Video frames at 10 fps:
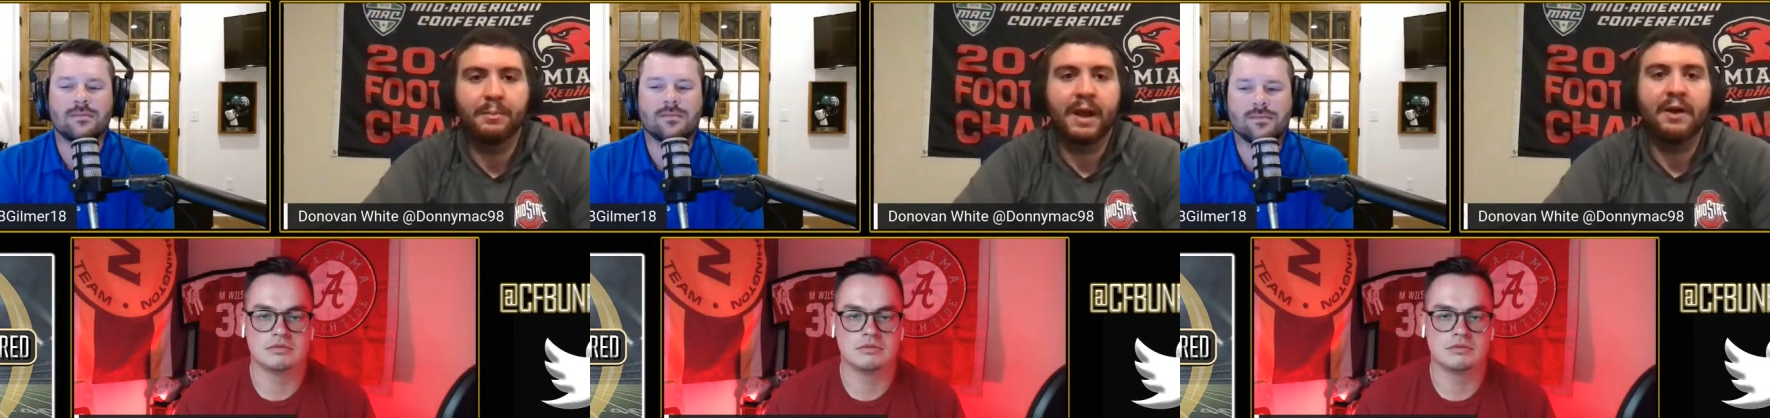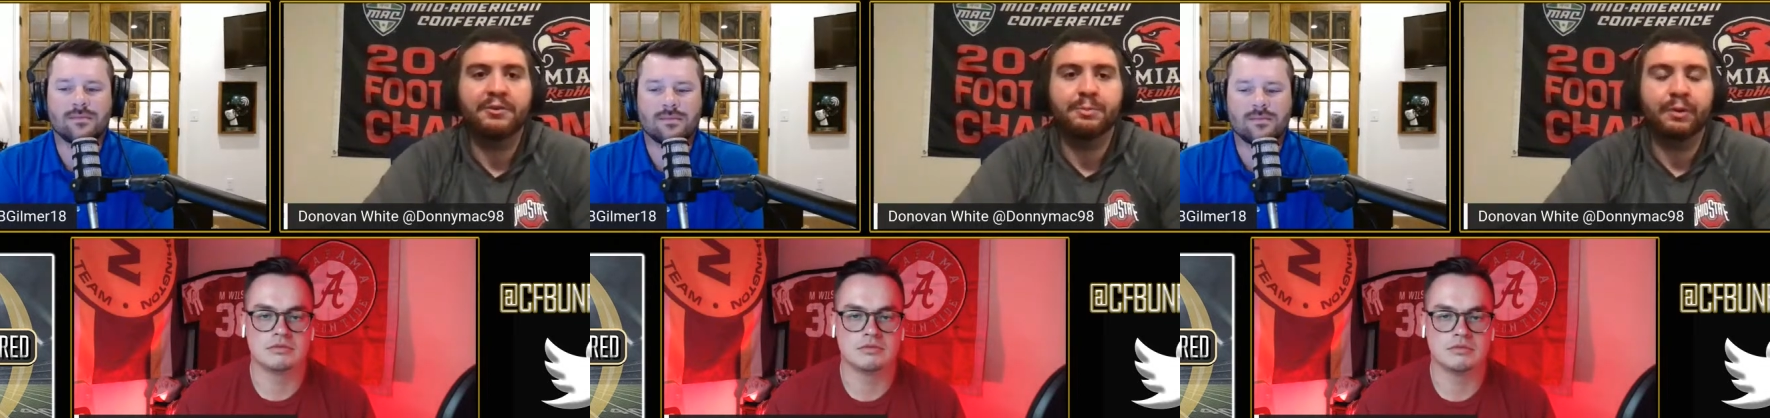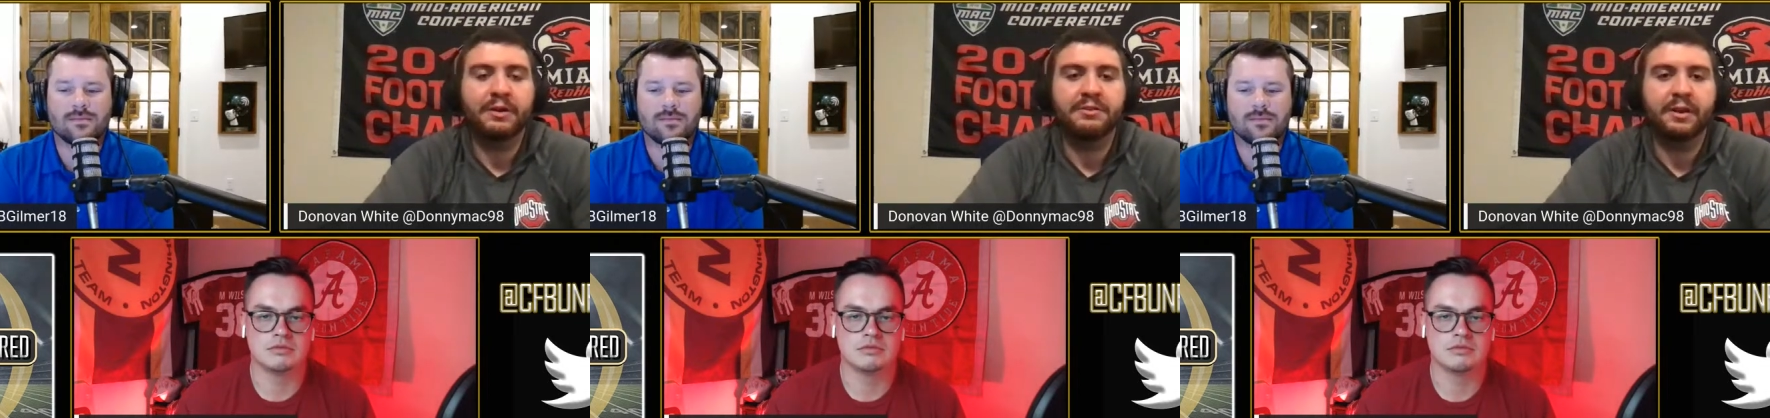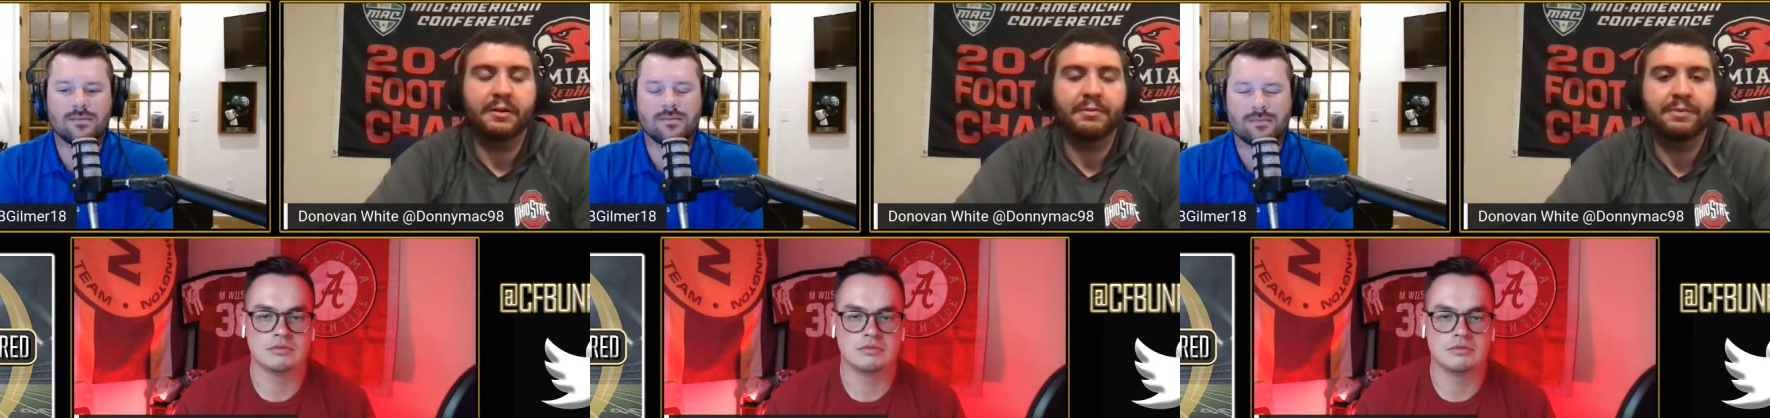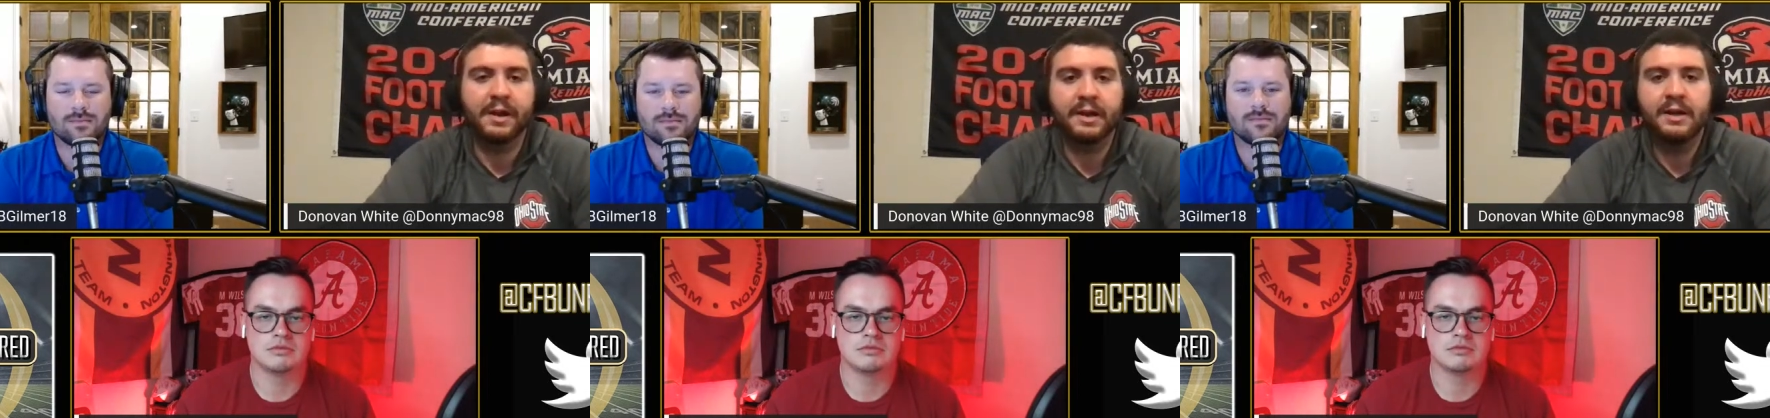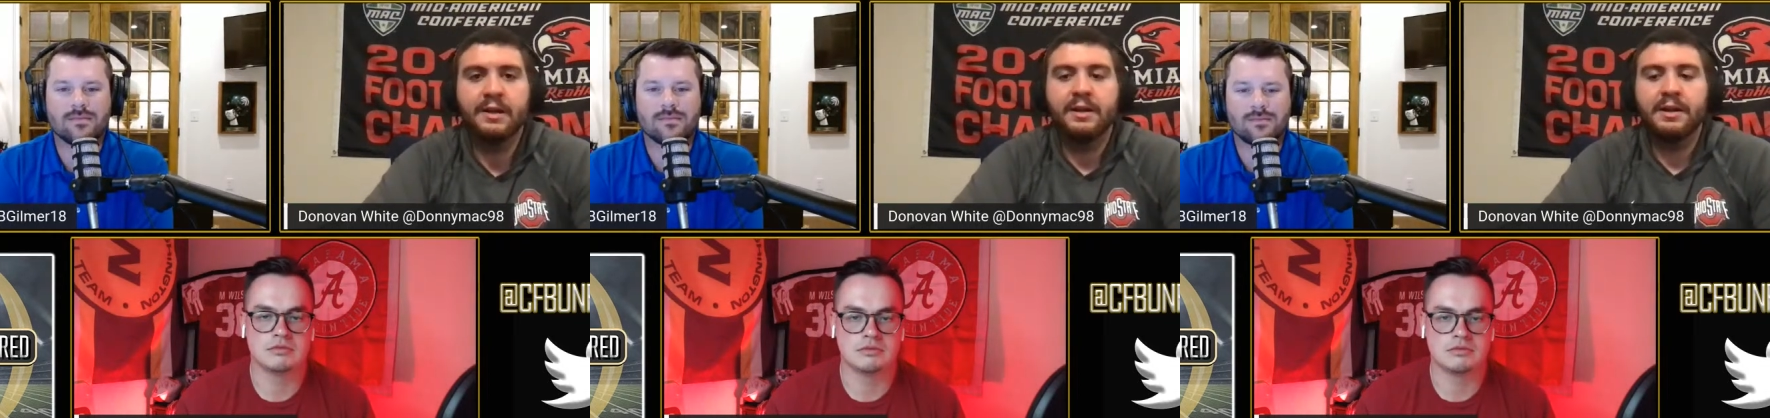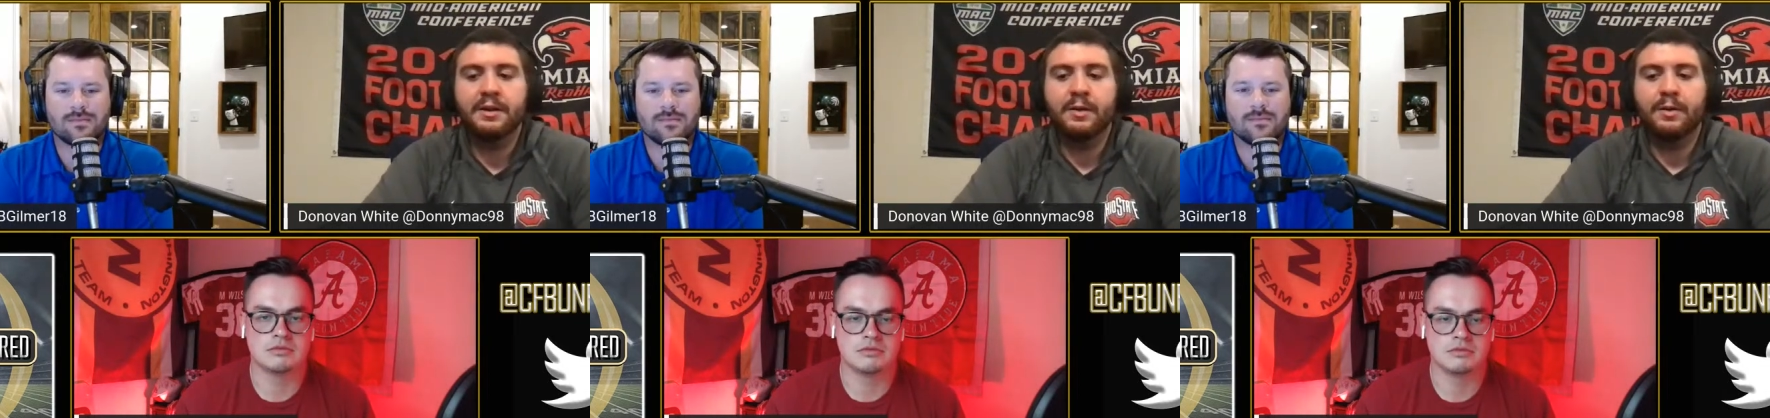Speaker 1: how does Bryce Young fit?
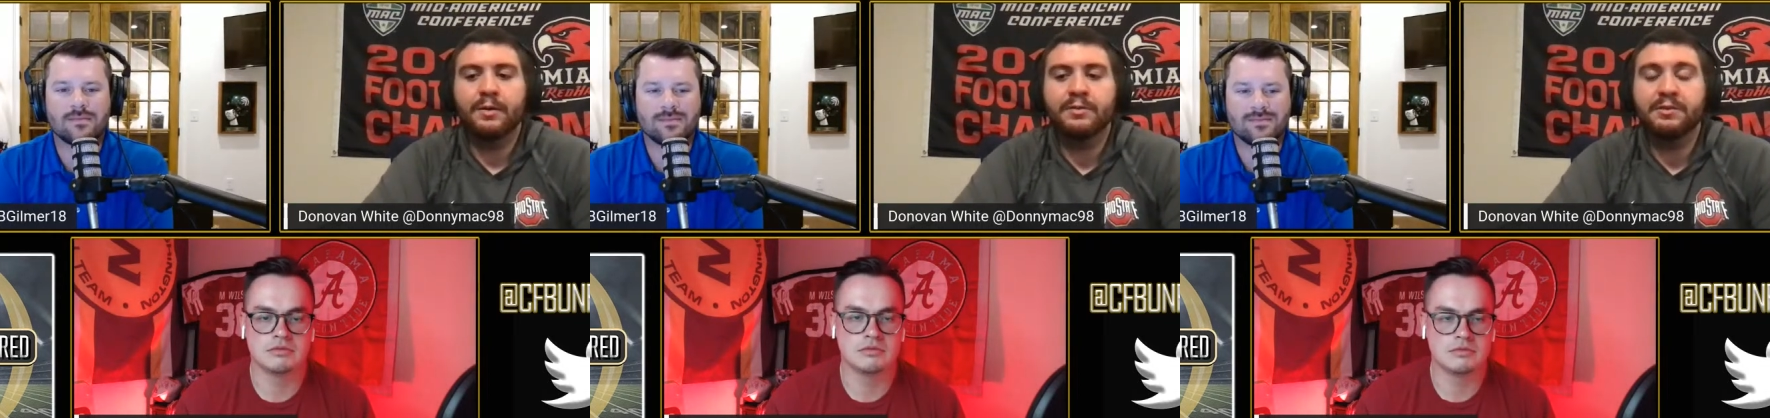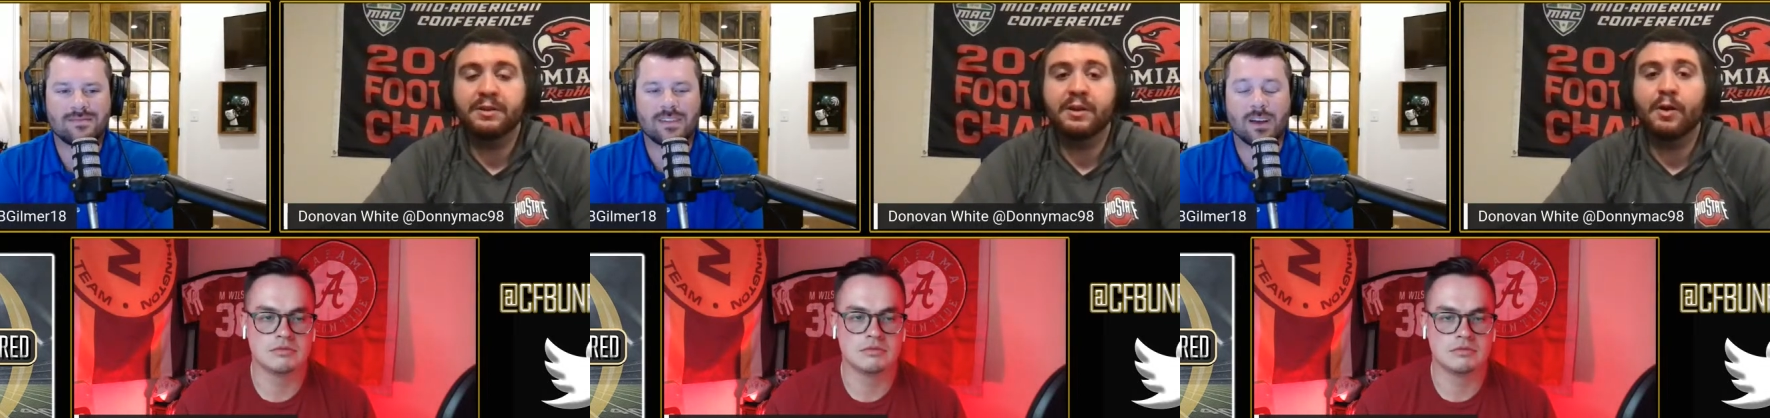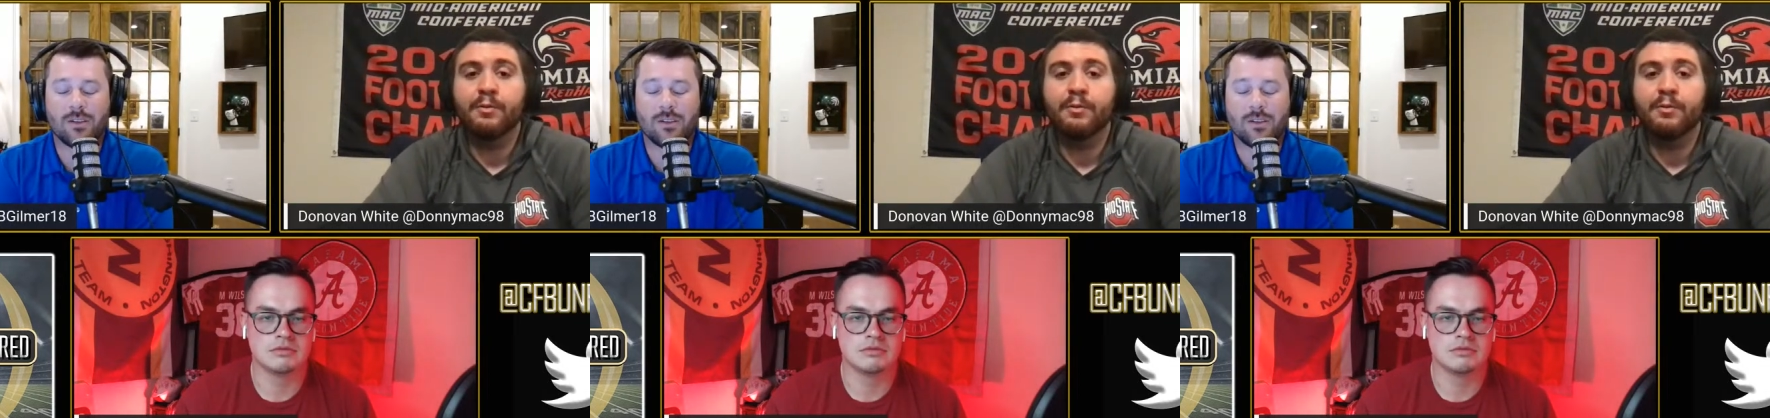You know, does he go